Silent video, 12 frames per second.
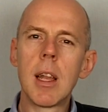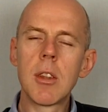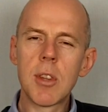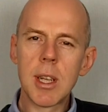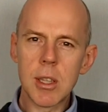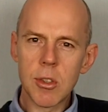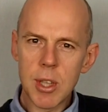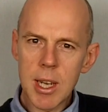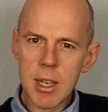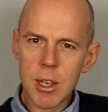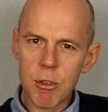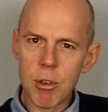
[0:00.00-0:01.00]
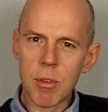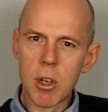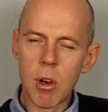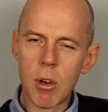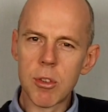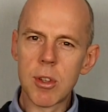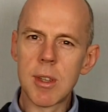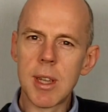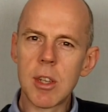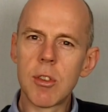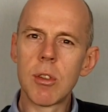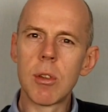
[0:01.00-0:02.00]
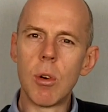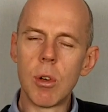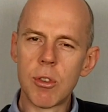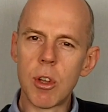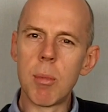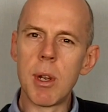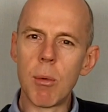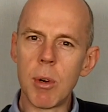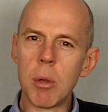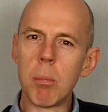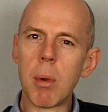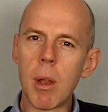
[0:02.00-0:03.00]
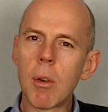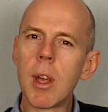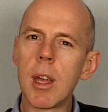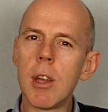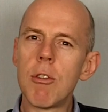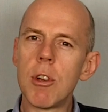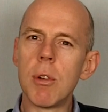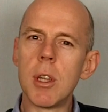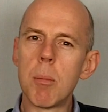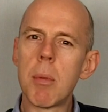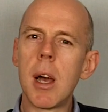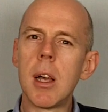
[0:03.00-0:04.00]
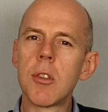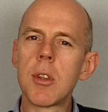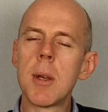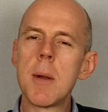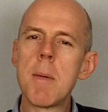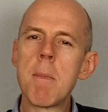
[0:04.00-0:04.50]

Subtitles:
Let's take the second issue of cost. That's also been a real blocking issue in the past.